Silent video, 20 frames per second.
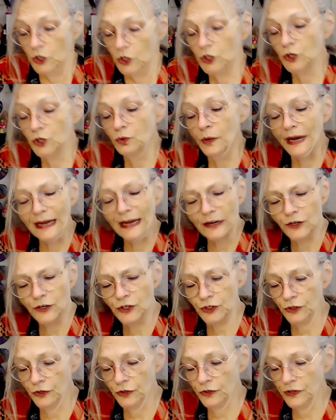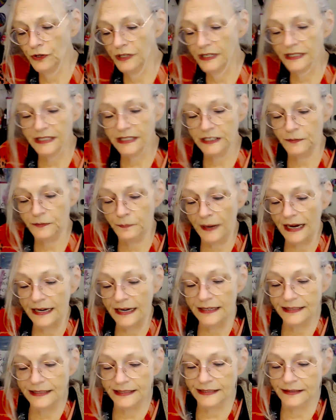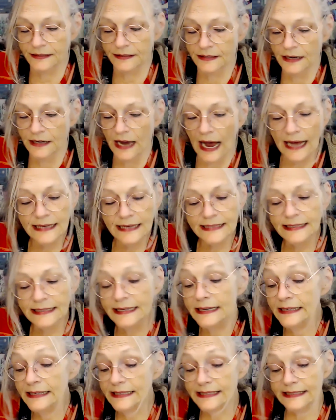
You entered this space as little